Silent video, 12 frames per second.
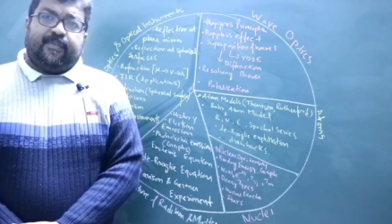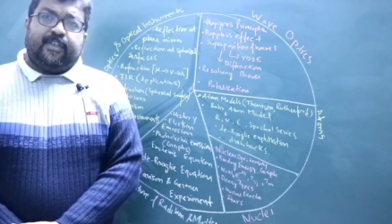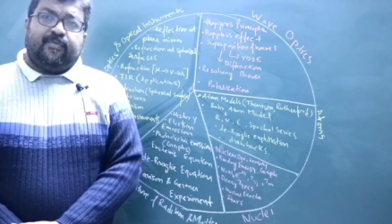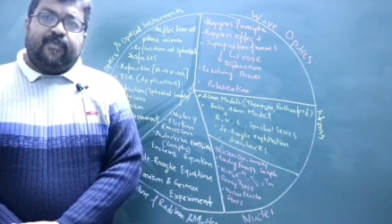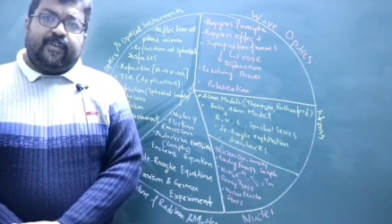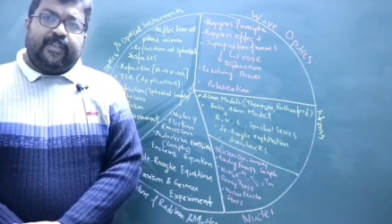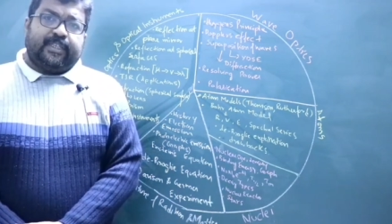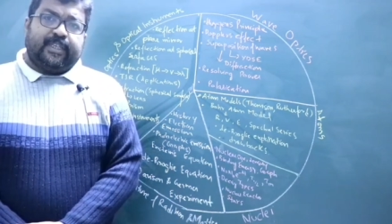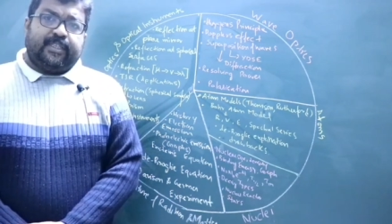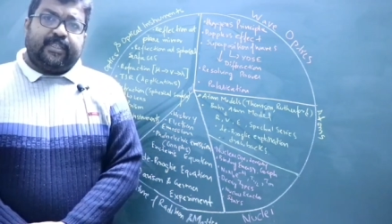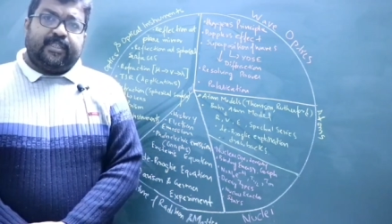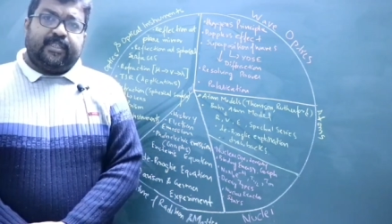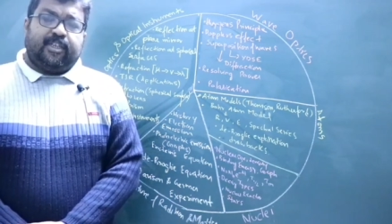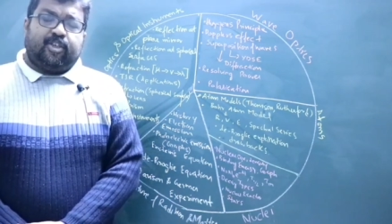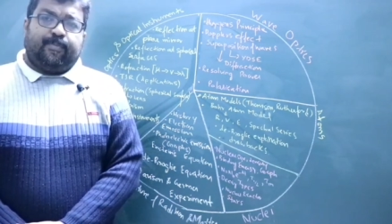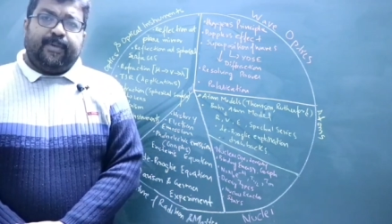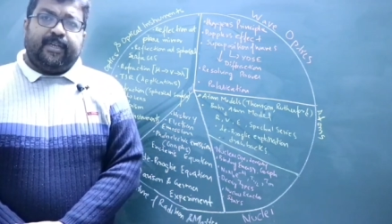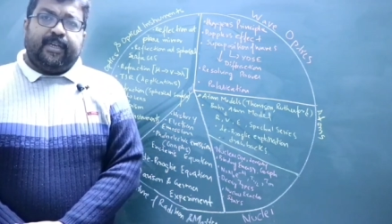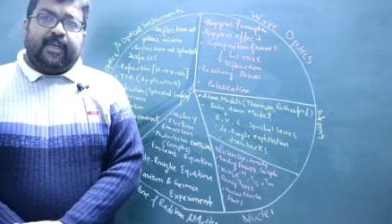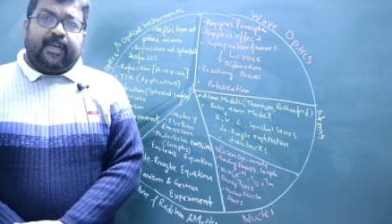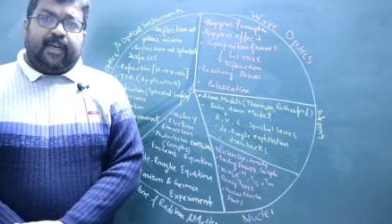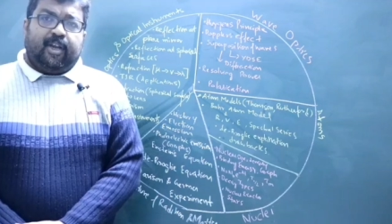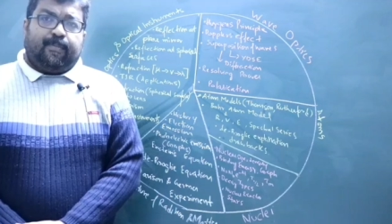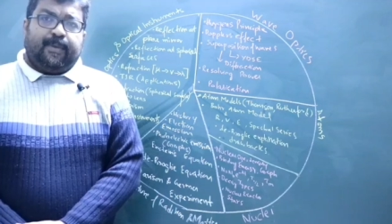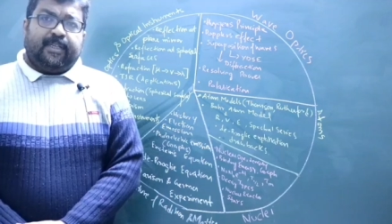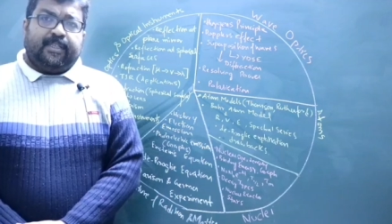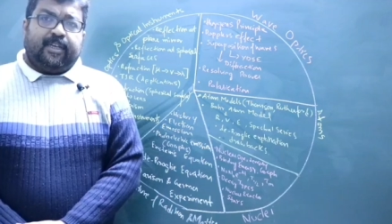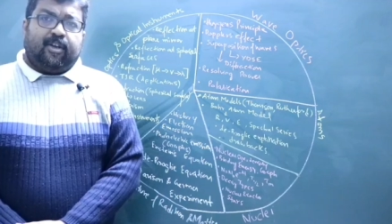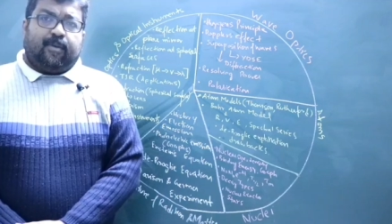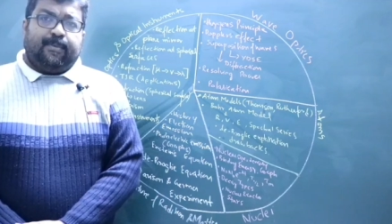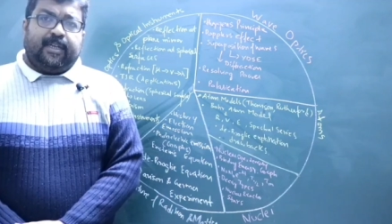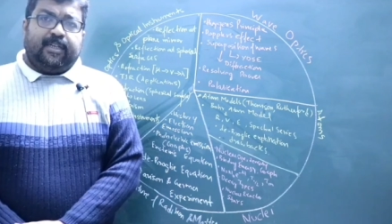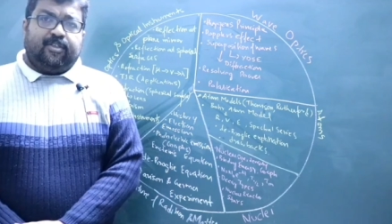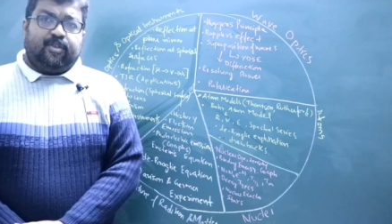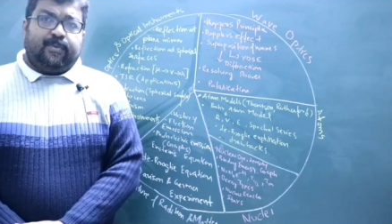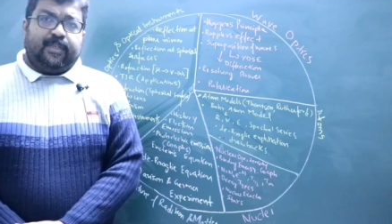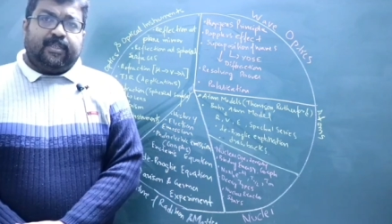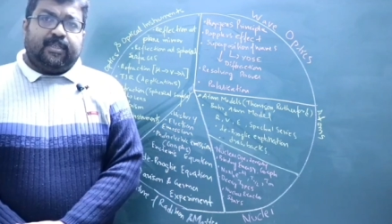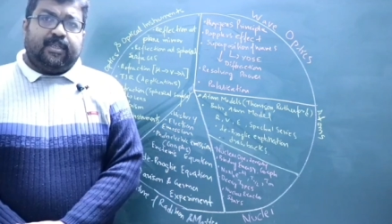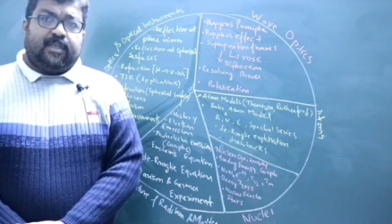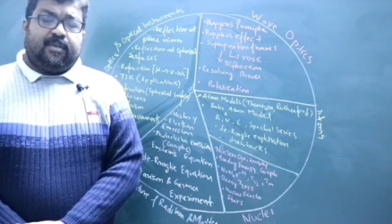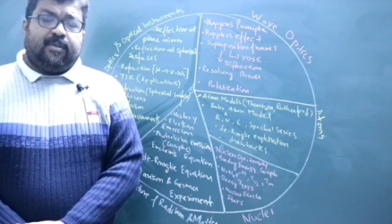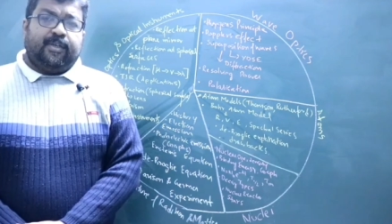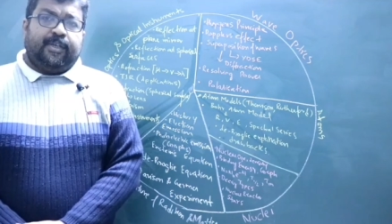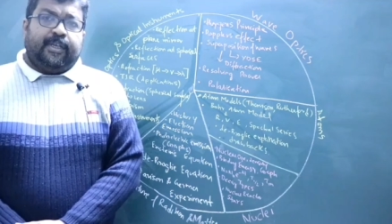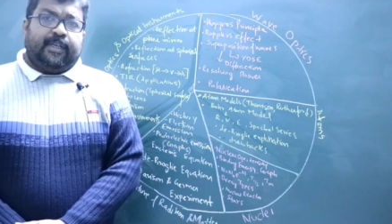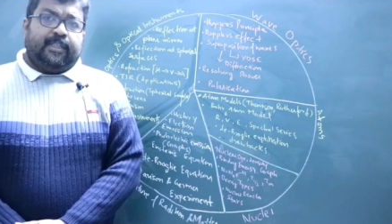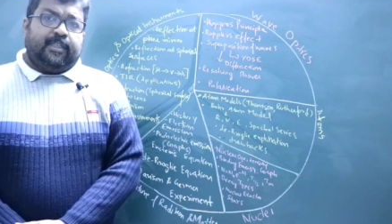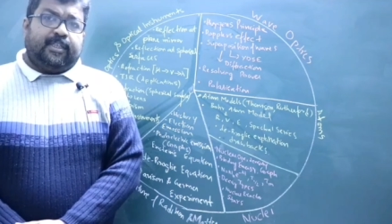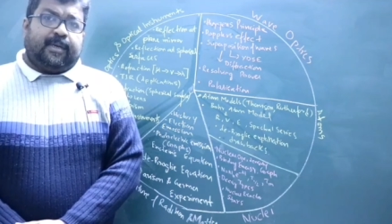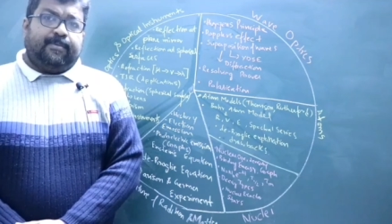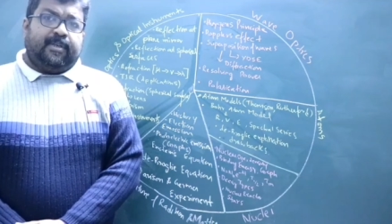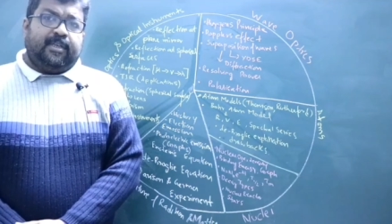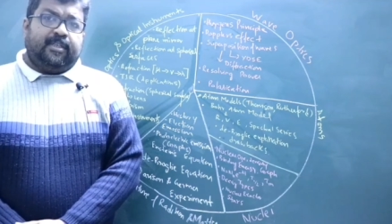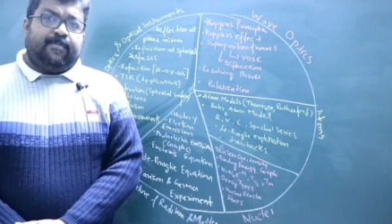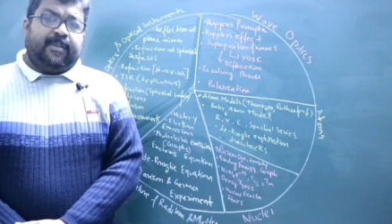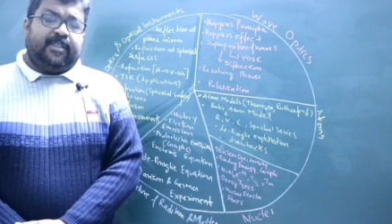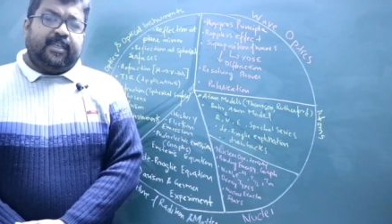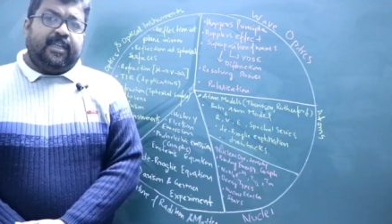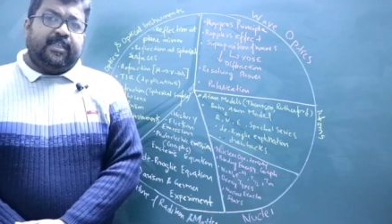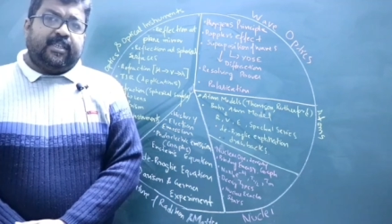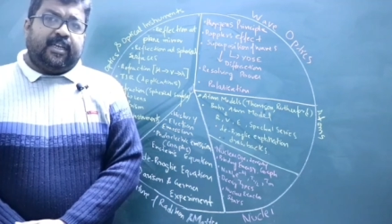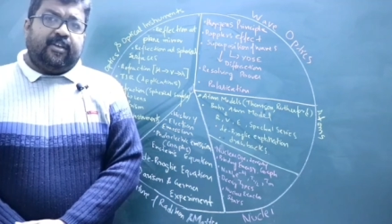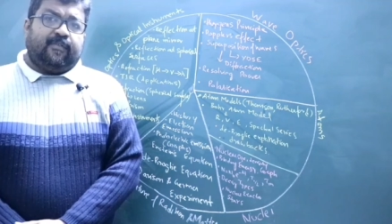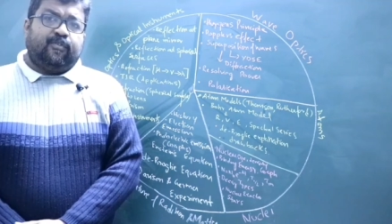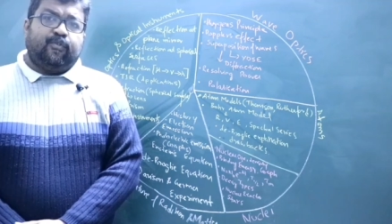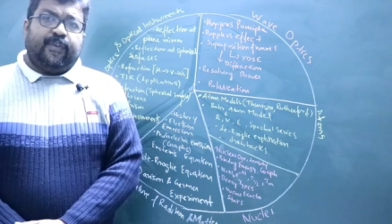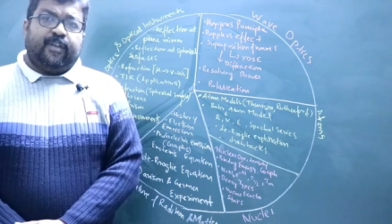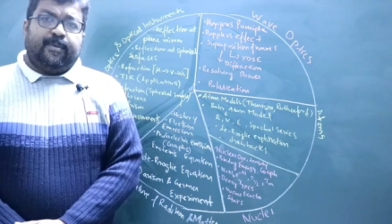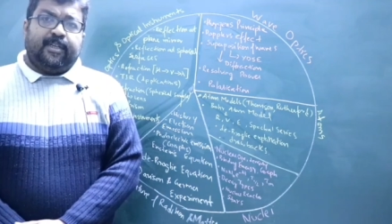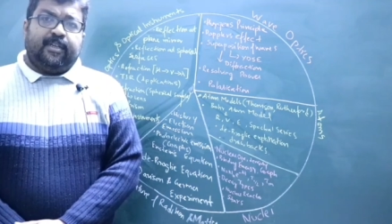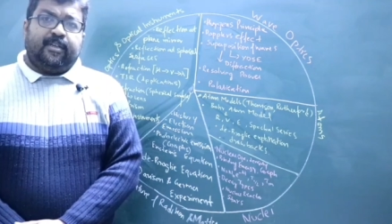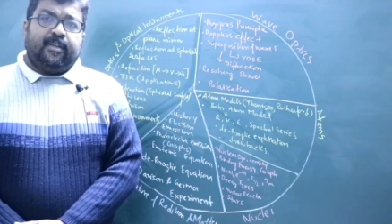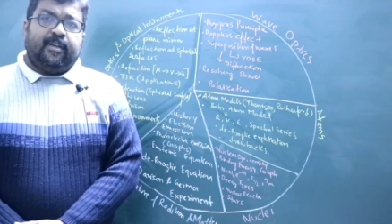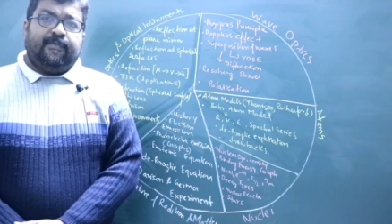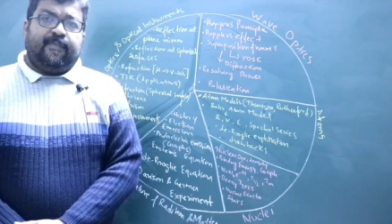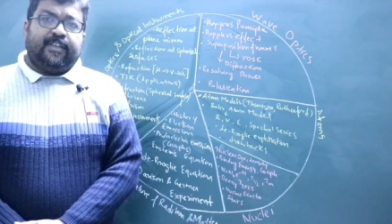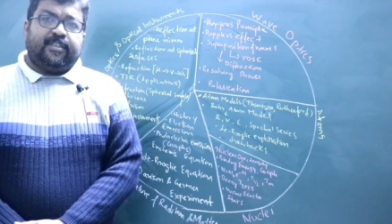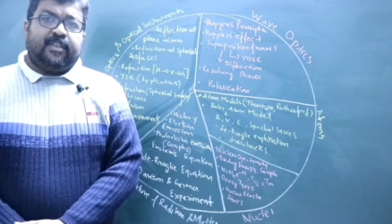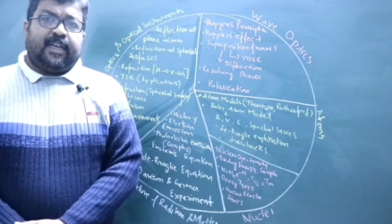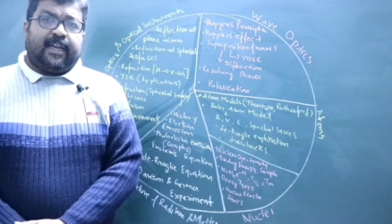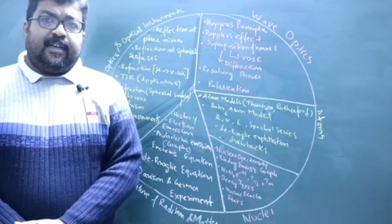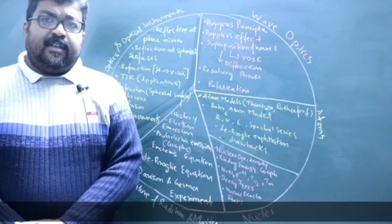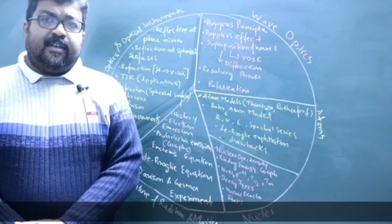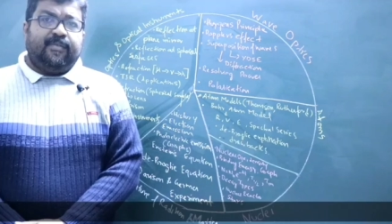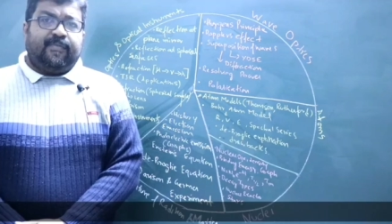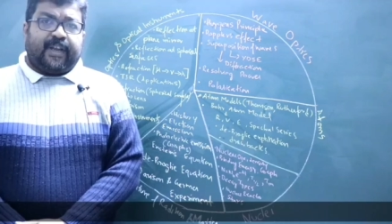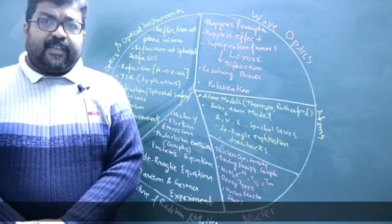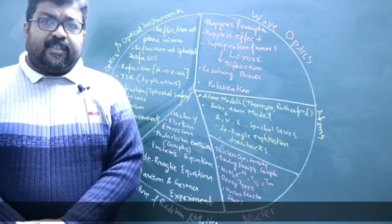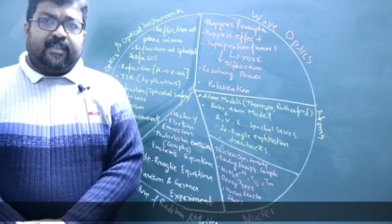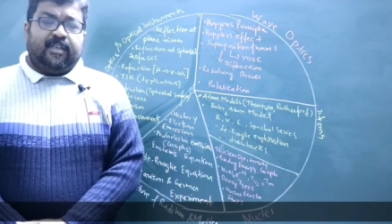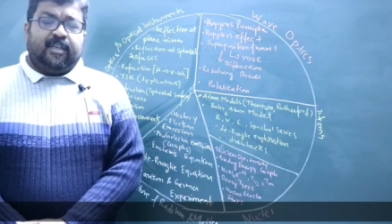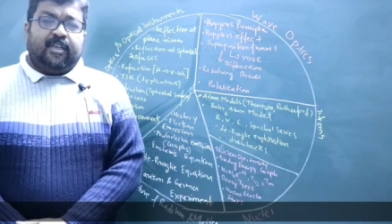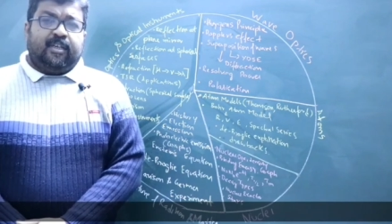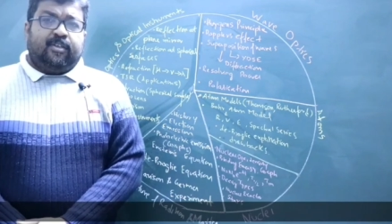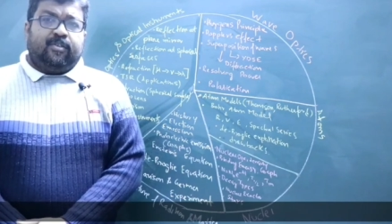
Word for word: Now first we will discuss the topic ray optics and optical instruments. Now this chapter is basically study of two phenomena reflection and refraction.